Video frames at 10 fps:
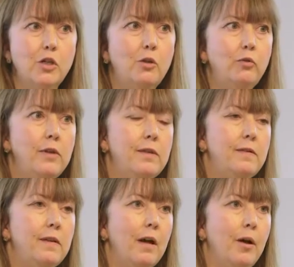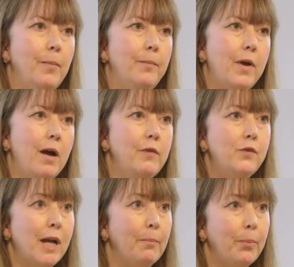children's kind of
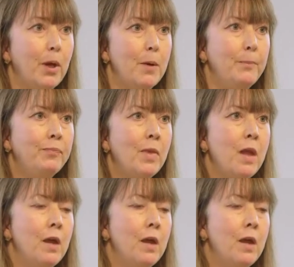champion